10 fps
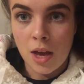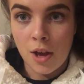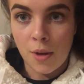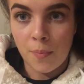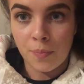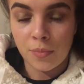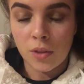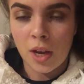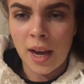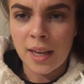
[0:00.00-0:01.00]
I
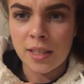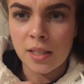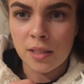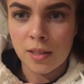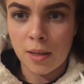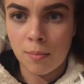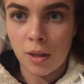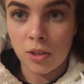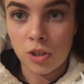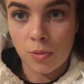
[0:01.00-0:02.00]
had a
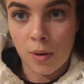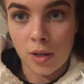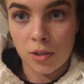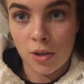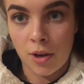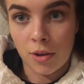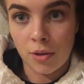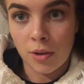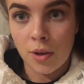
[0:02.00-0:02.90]
sunblush tomato